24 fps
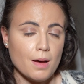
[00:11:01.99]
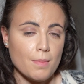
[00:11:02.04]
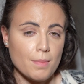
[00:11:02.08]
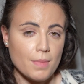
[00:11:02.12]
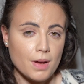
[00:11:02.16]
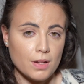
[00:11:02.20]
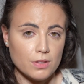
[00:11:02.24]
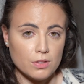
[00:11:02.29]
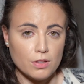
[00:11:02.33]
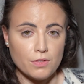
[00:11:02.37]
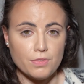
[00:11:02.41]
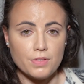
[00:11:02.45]

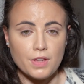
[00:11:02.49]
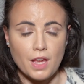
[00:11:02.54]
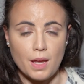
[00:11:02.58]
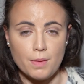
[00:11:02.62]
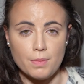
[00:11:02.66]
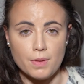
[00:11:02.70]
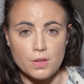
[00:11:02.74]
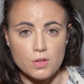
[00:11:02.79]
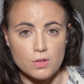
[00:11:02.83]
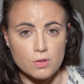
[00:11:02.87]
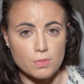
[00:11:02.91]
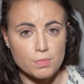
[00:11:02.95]
amount of time
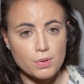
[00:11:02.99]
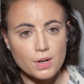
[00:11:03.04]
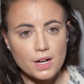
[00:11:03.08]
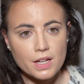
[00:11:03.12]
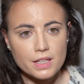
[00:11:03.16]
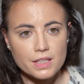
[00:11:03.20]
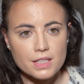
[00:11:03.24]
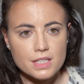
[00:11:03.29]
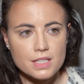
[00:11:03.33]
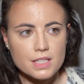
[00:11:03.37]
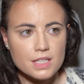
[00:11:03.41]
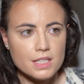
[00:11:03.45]
that you're
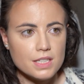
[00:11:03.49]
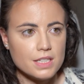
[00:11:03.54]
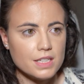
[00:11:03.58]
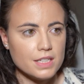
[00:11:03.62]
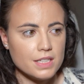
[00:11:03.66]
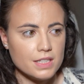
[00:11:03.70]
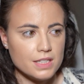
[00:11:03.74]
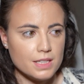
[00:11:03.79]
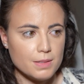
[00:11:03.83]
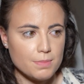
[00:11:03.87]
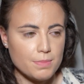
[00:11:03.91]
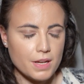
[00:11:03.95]
practicing.
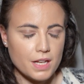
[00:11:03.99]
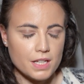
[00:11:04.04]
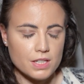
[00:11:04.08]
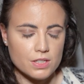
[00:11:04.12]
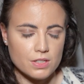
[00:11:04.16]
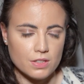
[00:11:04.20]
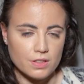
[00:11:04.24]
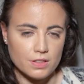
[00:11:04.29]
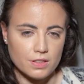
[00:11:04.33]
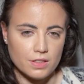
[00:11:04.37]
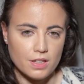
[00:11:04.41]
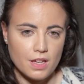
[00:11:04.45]
It
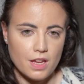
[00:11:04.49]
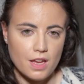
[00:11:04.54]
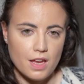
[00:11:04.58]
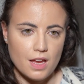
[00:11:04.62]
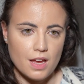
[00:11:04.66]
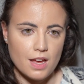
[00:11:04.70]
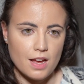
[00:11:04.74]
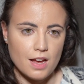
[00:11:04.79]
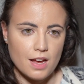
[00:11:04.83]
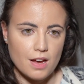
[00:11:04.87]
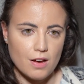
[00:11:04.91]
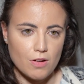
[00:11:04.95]
depends on
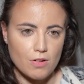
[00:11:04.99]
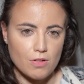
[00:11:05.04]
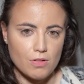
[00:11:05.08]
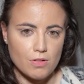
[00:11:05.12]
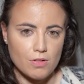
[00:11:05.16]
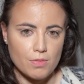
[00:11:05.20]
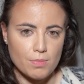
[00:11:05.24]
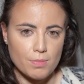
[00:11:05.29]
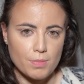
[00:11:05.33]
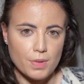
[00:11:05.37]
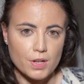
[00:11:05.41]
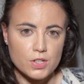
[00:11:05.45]

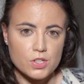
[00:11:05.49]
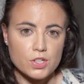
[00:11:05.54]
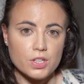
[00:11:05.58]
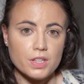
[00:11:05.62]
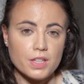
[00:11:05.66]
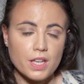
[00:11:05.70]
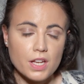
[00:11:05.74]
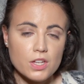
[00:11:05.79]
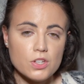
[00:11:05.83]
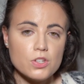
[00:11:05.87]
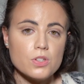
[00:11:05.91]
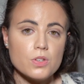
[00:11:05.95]
how much
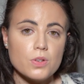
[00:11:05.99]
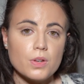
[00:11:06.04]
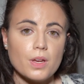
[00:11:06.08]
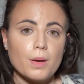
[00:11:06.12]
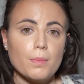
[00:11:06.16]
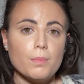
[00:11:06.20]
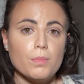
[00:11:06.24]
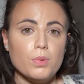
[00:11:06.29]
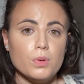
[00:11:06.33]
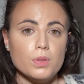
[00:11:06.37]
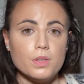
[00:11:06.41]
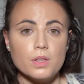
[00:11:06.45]
attention you
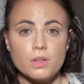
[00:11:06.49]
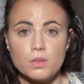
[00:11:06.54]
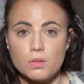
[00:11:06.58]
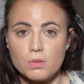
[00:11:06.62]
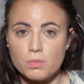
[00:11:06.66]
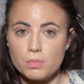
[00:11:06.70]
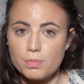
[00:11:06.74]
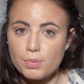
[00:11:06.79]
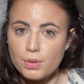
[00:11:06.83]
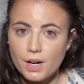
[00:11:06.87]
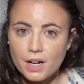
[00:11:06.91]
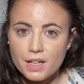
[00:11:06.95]
can put into
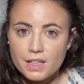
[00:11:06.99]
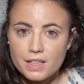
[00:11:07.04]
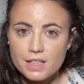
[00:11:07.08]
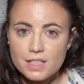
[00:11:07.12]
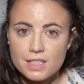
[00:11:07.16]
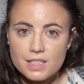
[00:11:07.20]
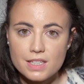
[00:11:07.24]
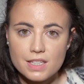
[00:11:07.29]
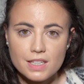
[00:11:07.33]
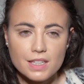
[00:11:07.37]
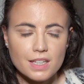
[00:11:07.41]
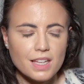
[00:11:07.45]

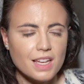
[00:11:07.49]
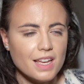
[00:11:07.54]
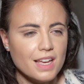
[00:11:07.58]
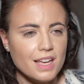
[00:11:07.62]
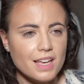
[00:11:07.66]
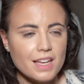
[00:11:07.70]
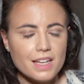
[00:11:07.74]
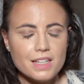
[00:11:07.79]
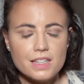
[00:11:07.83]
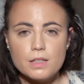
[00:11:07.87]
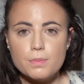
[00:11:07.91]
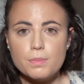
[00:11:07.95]
practicing.
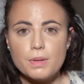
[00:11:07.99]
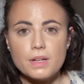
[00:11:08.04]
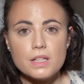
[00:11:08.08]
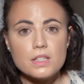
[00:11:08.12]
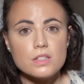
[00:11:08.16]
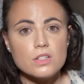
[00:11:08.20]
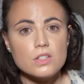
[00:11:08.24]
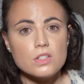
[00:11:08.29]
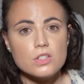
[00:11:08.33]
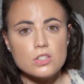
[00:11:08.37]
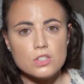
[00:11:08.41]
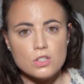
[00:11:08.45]
It
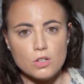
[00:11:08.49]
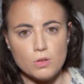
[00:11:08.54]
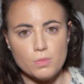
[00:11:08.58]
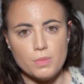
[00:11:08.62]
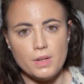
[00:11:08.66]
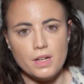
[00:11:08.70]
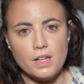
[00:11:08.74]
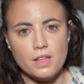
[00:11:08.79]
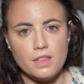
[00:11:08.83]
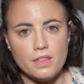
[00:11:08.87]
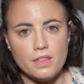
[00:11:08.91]
depends on so many